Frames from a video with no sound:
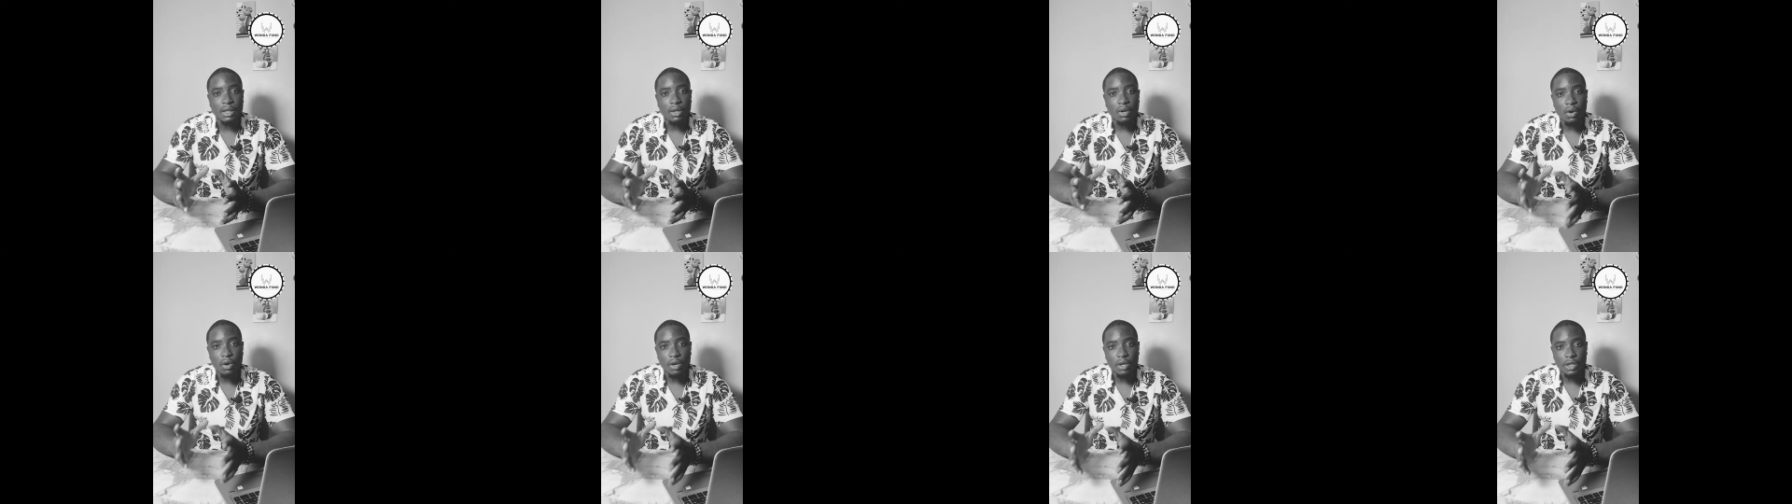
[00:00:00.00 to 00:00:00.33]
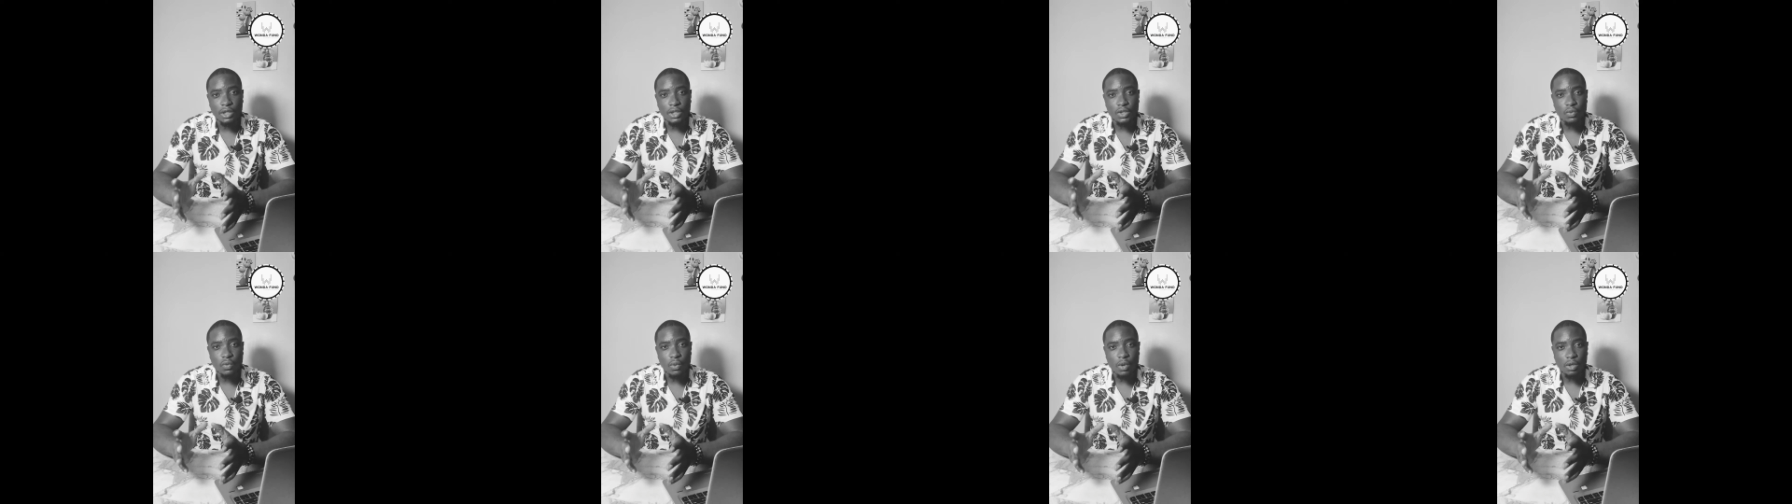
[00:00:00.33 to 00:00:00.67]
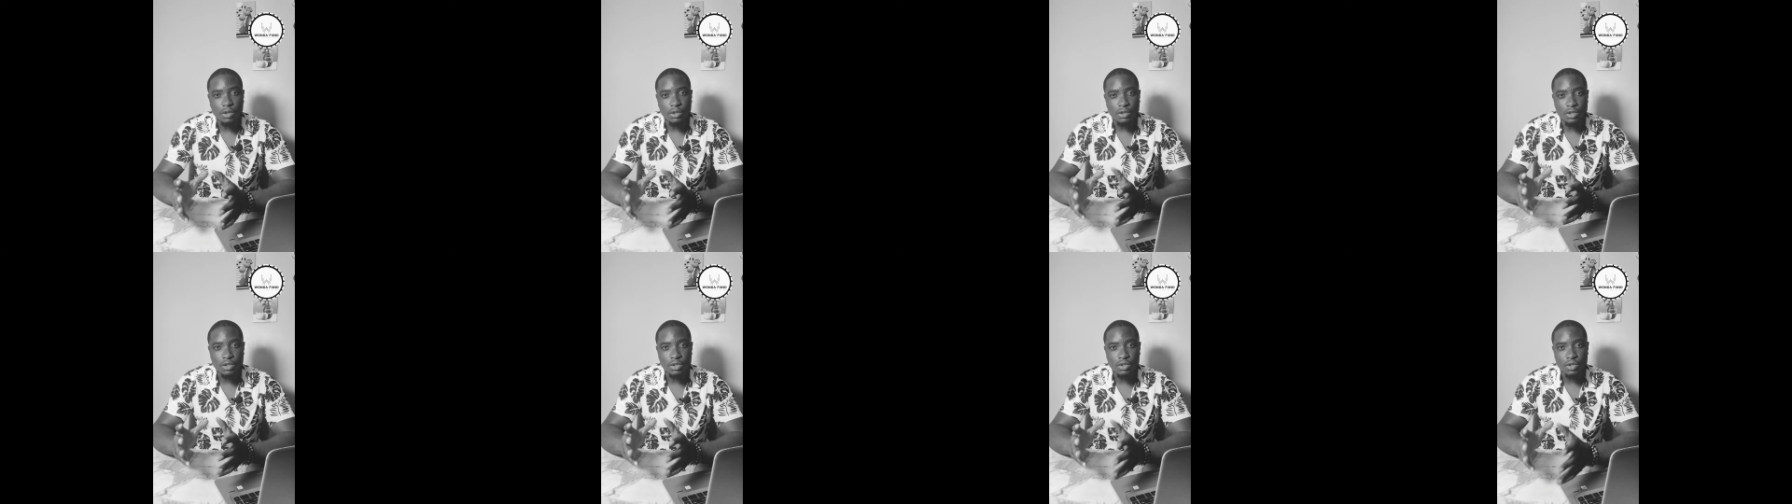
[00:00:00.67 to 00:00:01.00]
all at
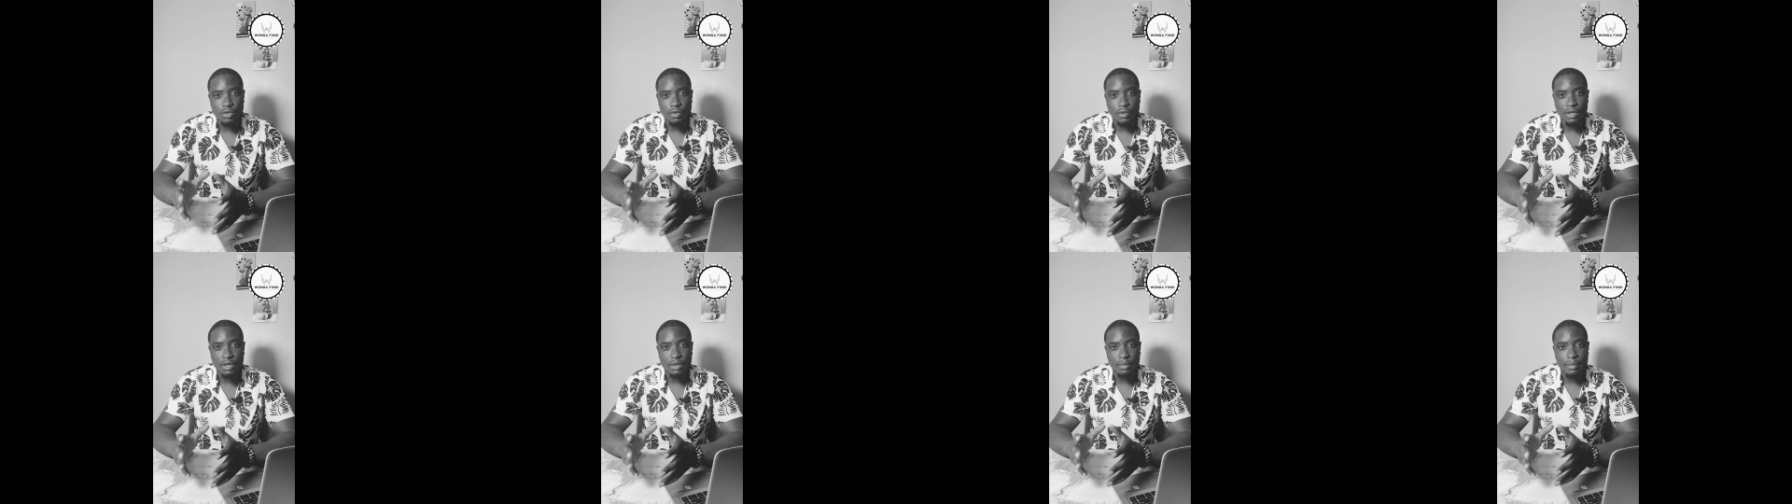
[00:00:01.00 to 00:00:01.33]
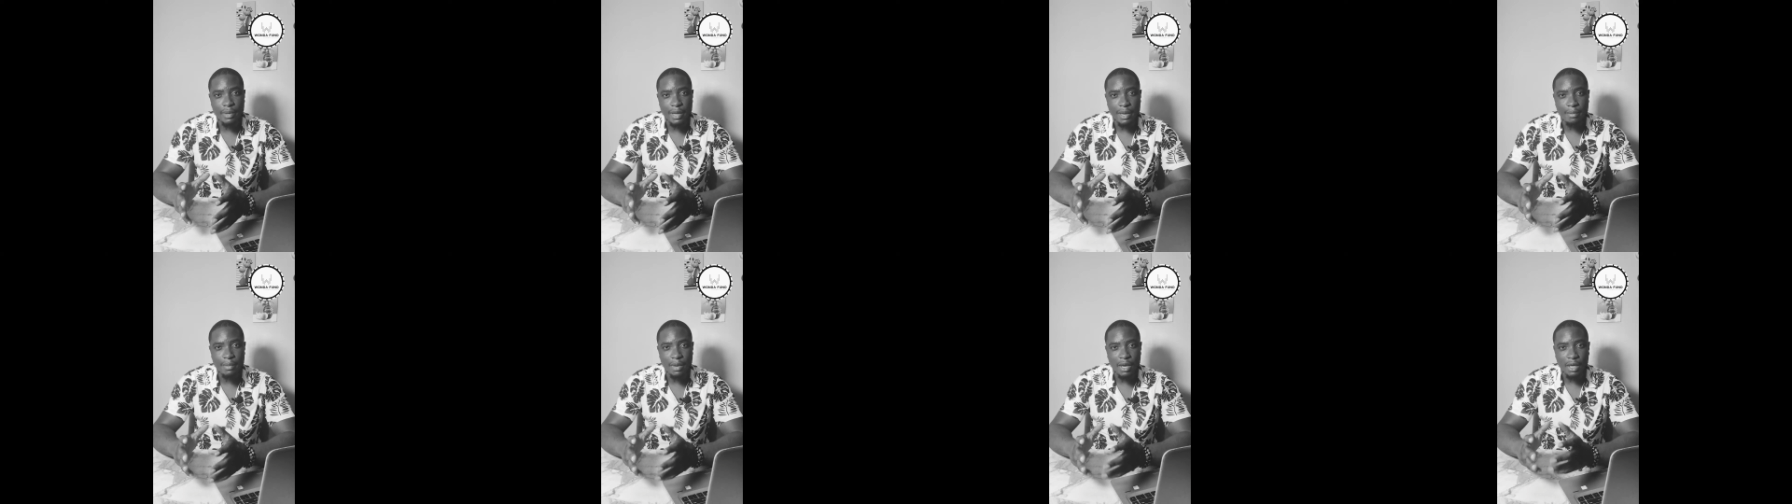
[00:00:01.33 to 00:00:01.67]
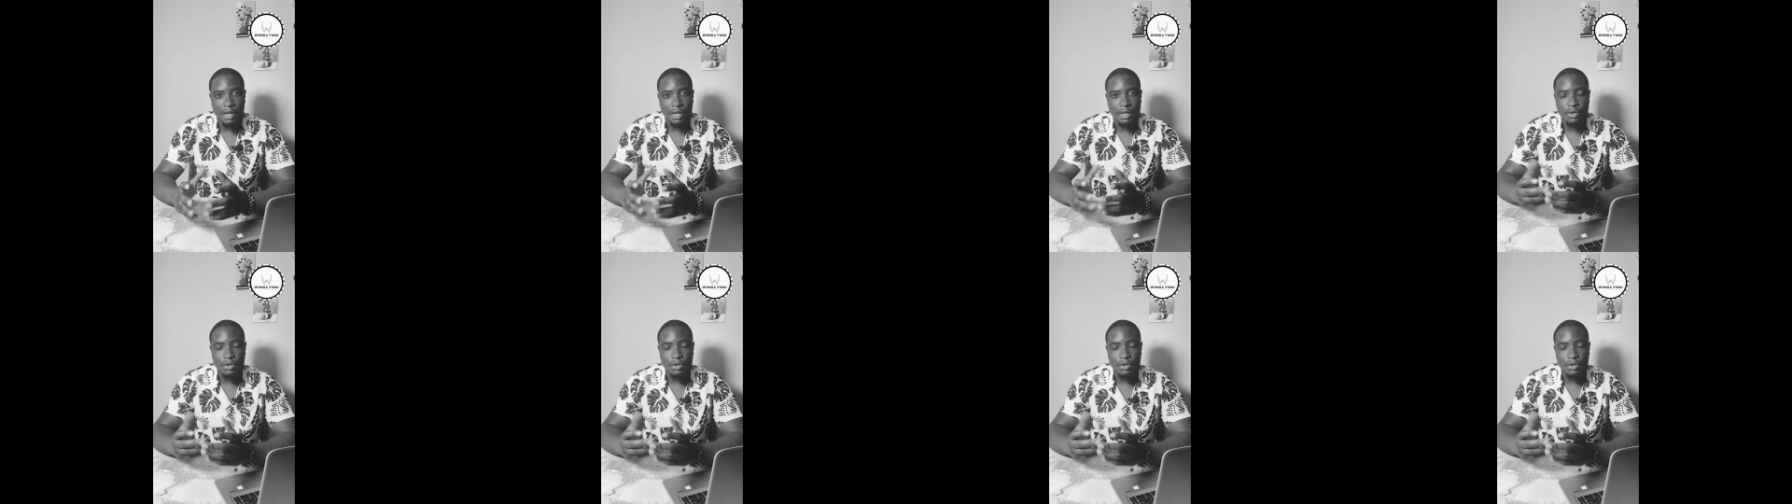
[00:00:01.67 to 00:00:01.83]
once during the bear market,